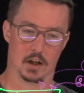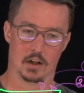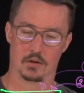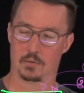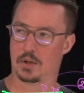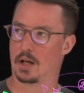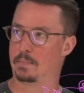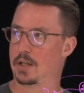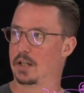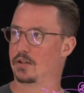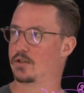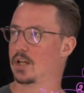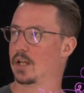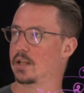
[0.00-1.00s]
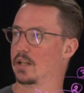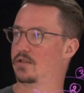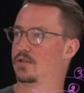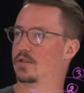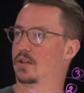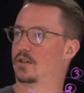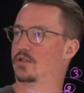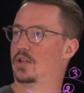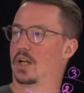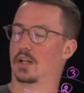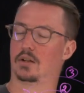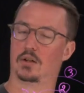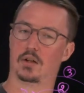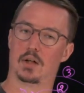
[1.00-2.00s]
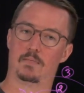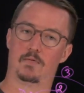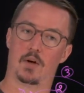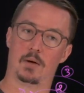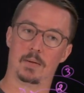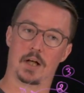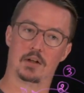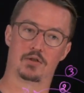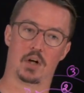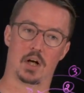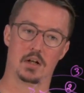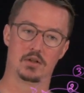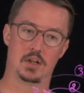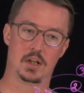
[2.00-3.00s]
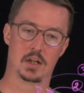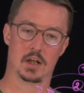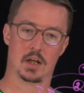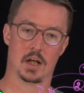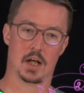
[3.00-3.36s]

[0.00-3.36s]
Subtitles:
So with that being said, this is our static lookup fallback strategy.